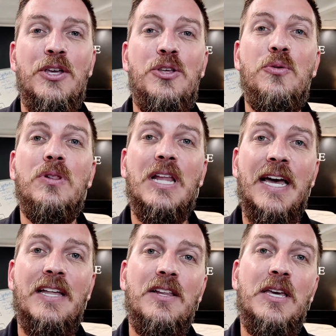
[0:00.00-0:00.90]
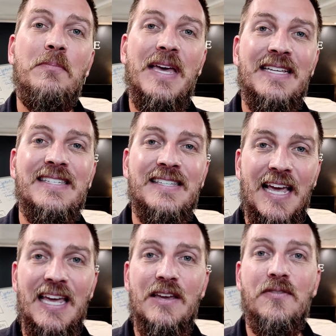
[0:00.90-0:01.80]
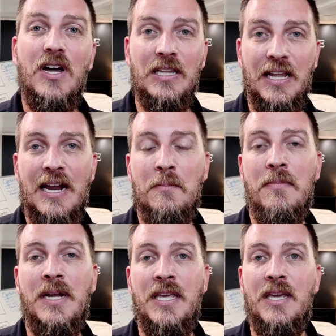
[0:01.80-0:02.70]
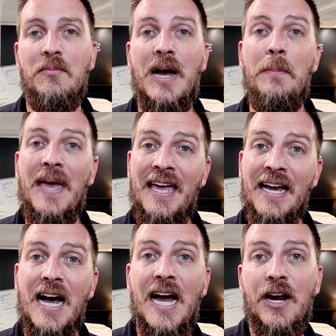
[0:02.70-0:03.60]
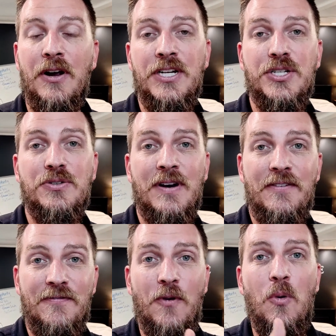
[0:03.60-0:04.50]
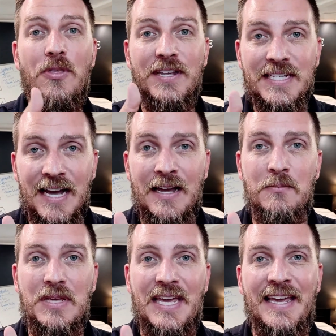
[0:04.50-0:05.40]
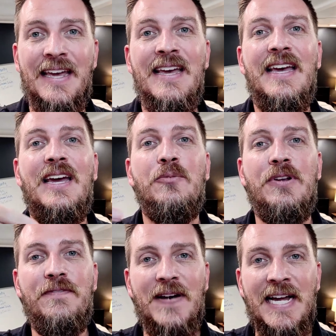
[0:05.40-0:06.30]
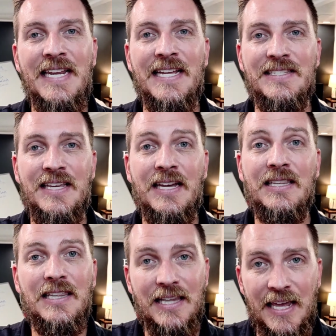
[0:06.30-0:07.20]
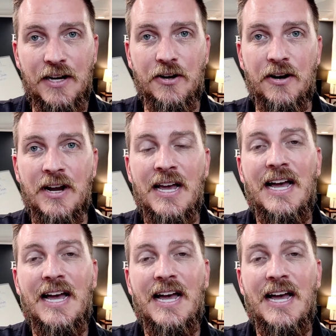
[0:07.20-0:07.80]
you likely may save a lot of money by paying a higher interest rate for the time being and refinancing later.